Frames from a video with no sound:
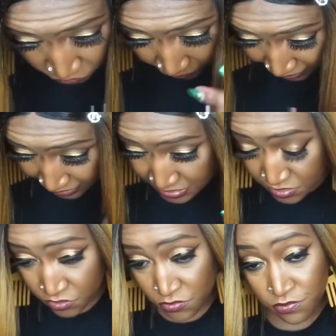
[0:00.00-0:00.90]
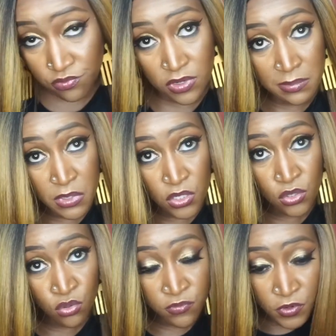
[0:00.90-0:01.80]
I had to
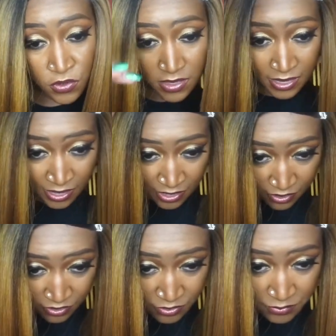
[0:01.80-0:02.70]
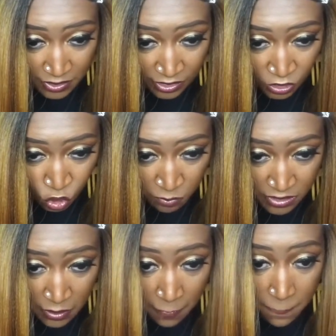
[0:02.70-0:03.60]
remaneuver the hair and comb
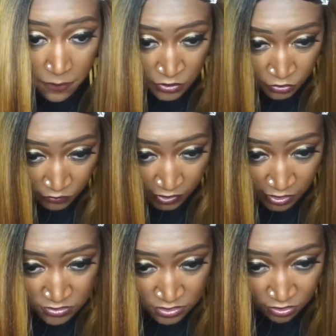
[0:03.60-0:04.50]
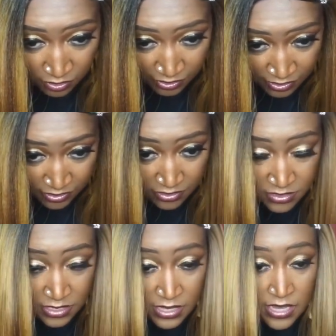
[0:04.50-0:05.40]
it, you know, the hair starting here,
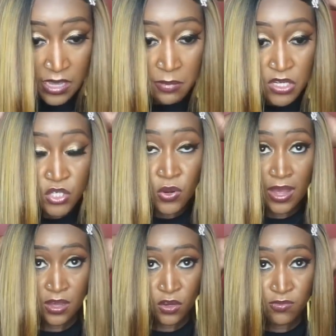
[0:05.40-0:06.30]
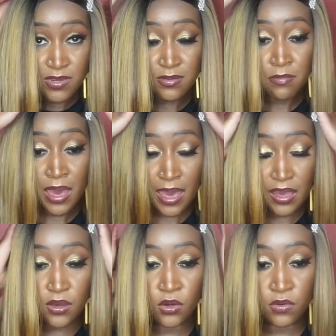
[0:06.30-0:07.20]
and make sure I combed it back
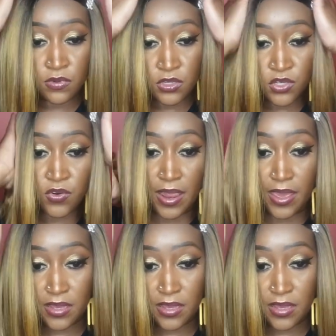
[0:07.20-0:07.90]
over the track.